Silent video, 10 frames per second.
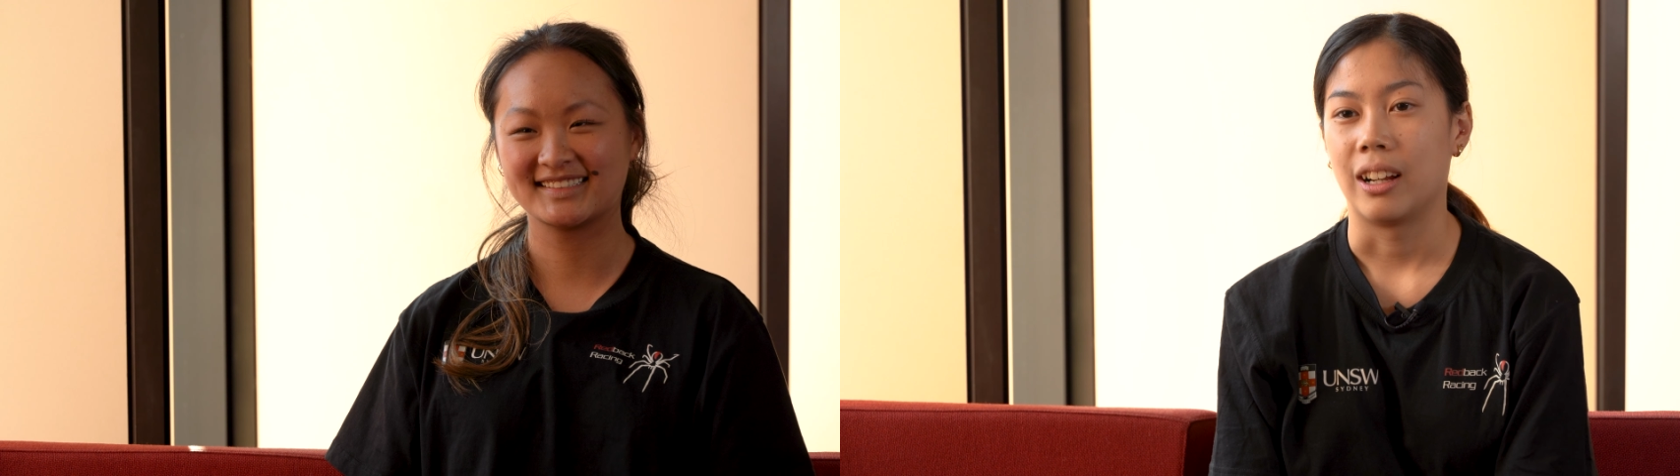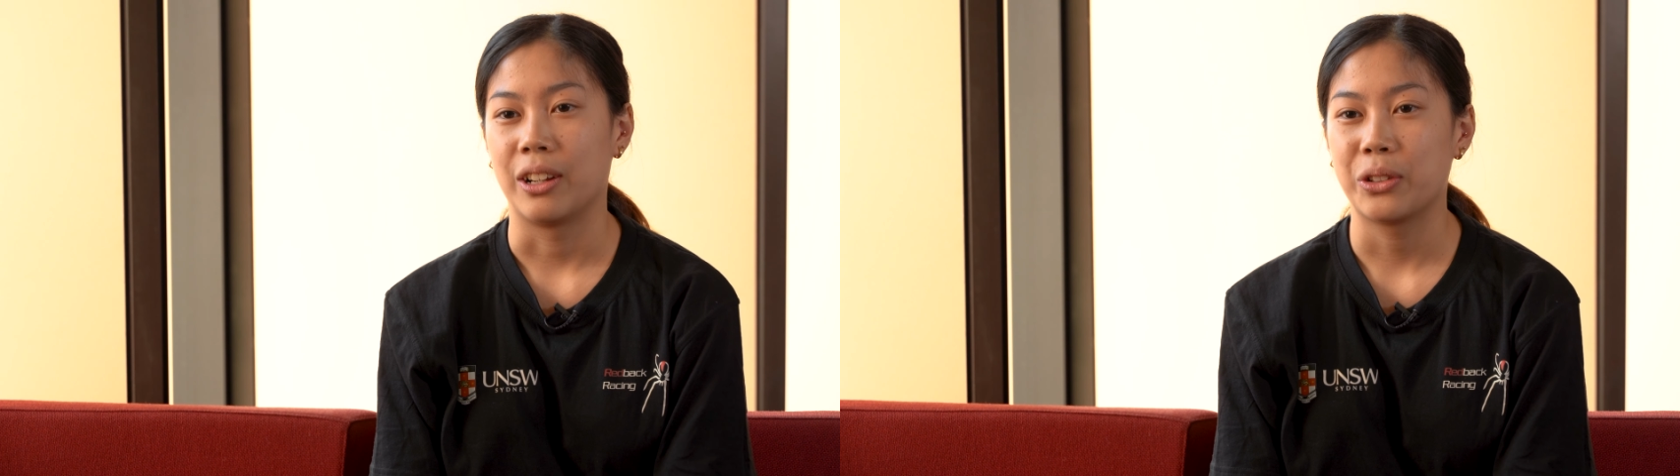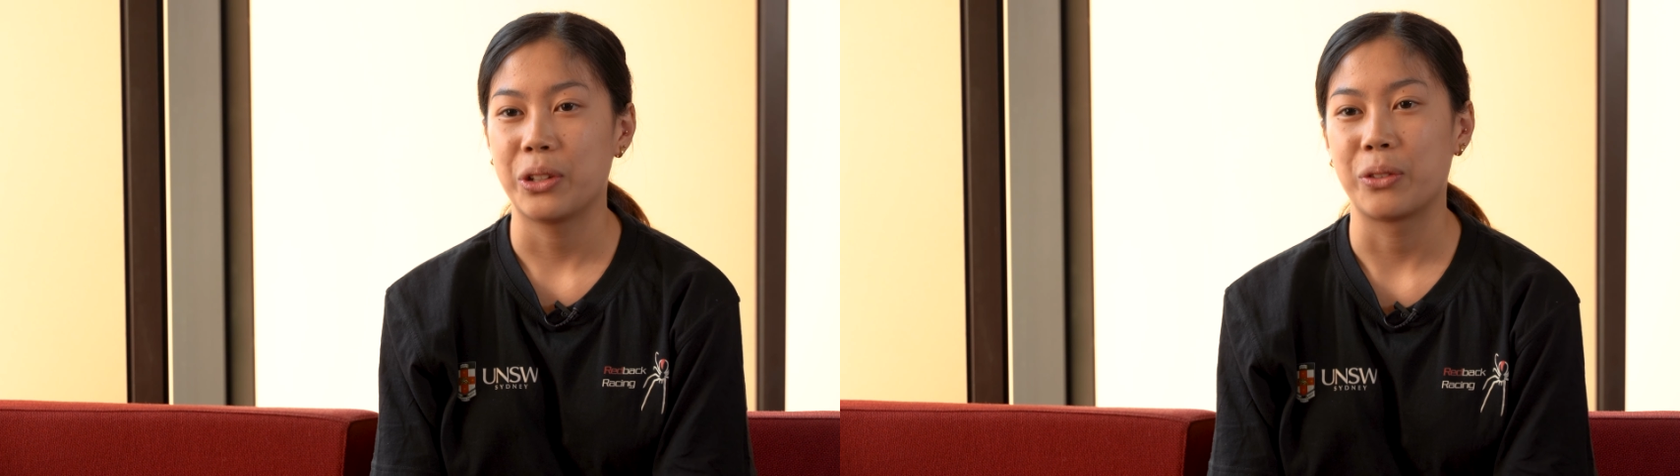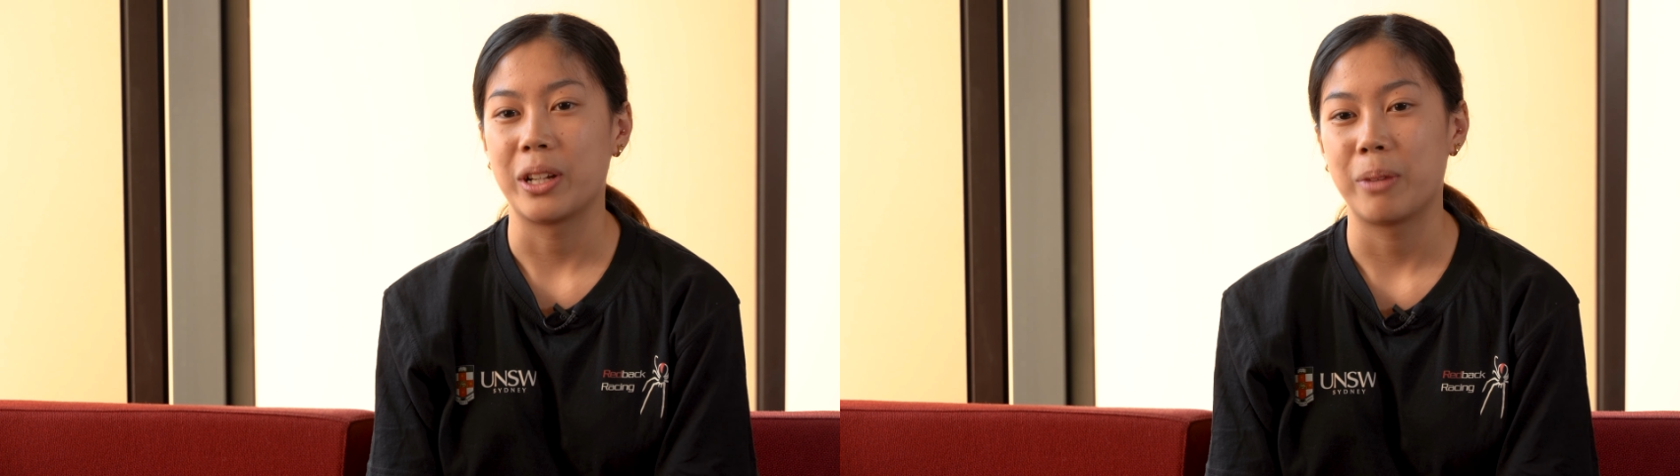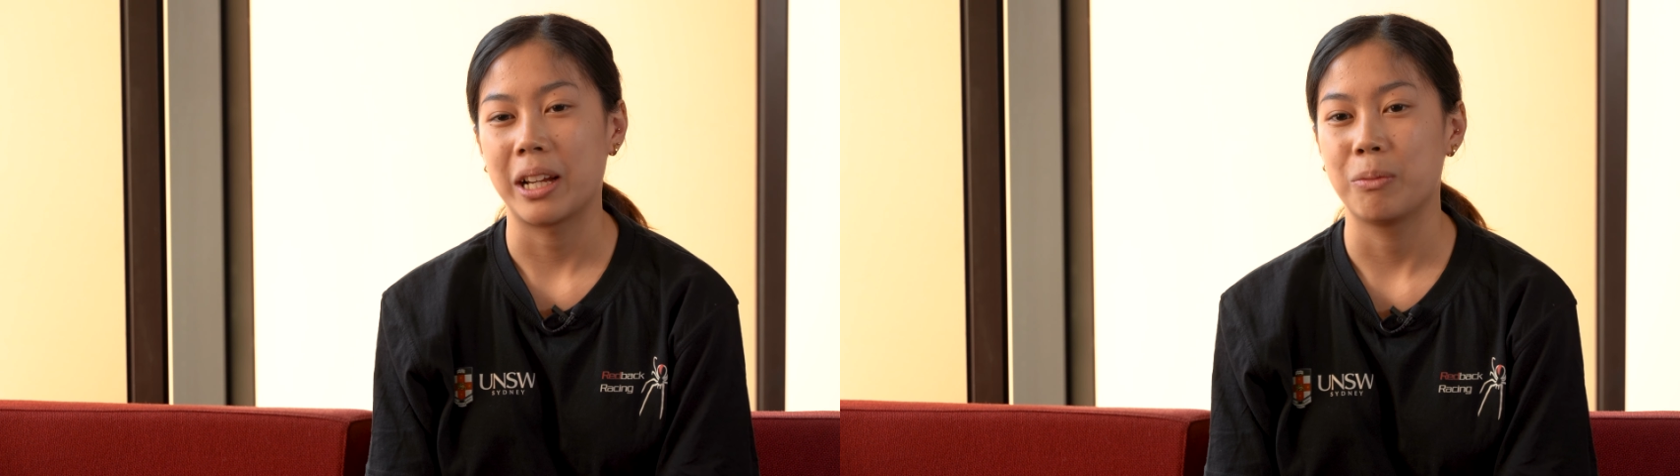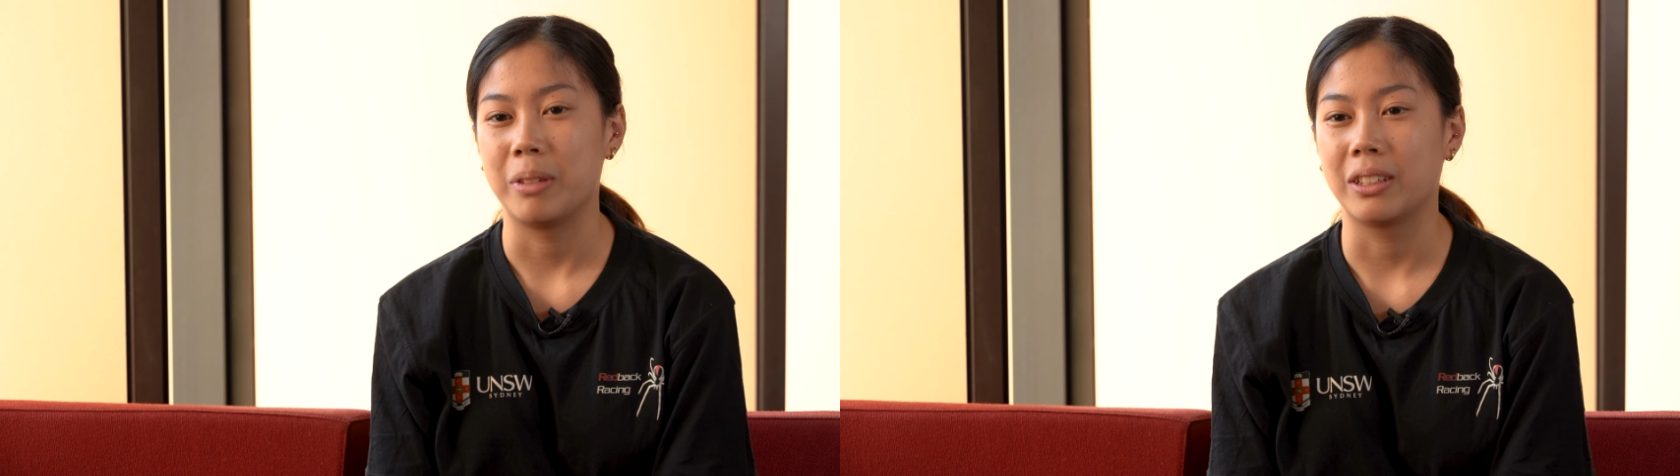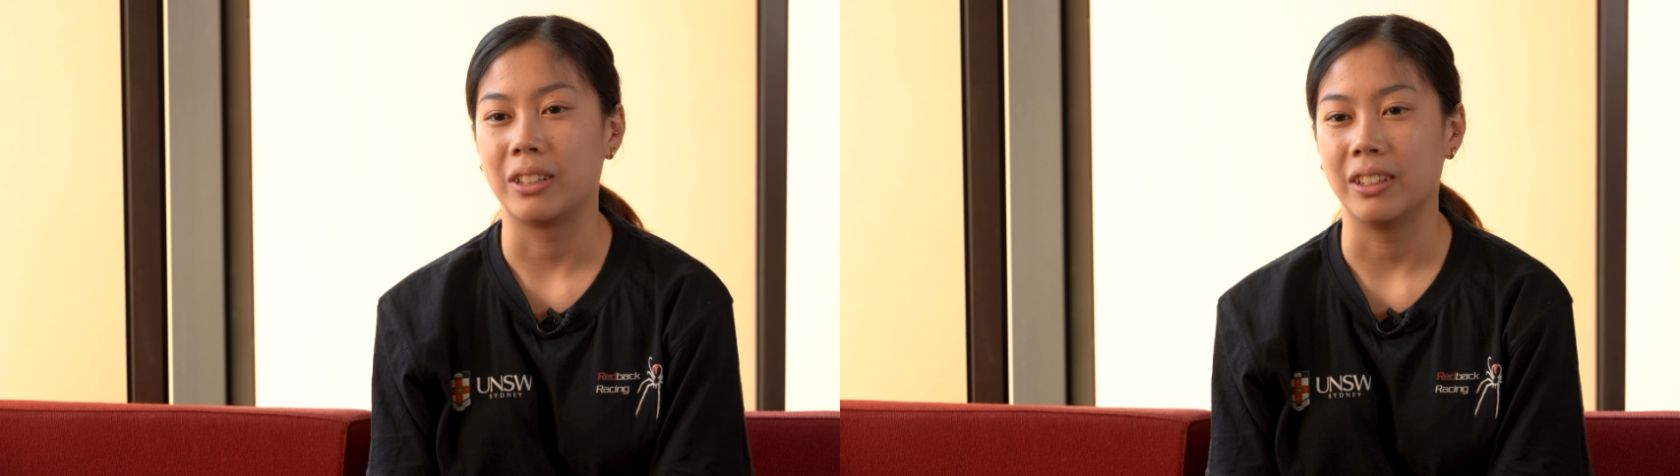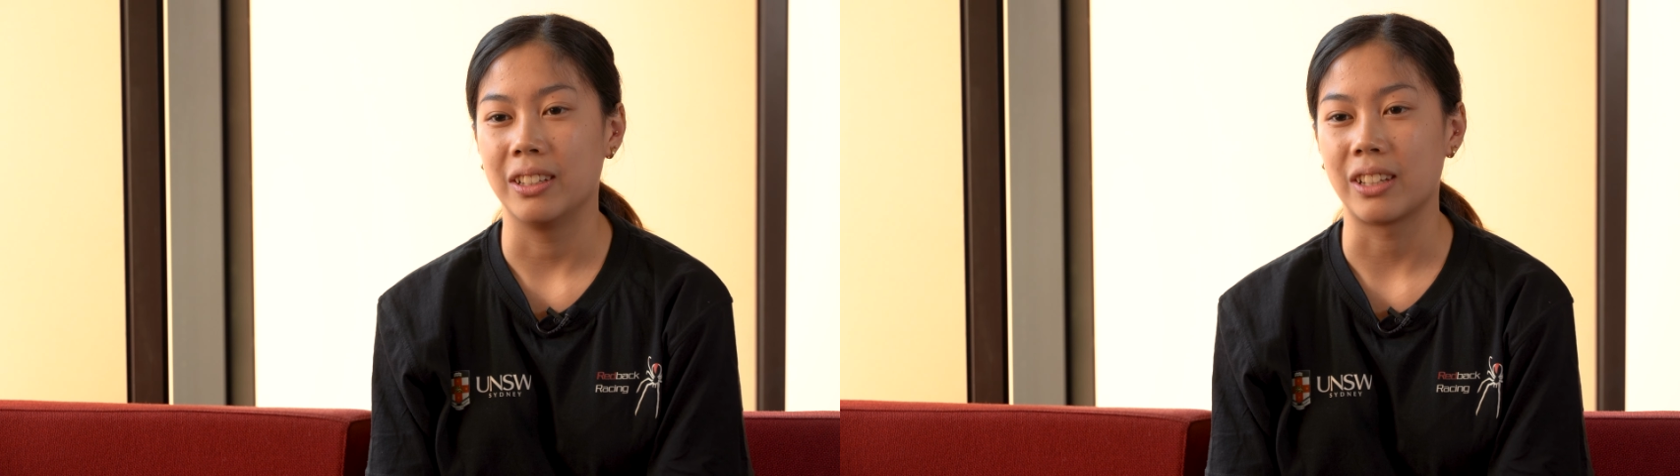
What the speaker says: I joined Redback because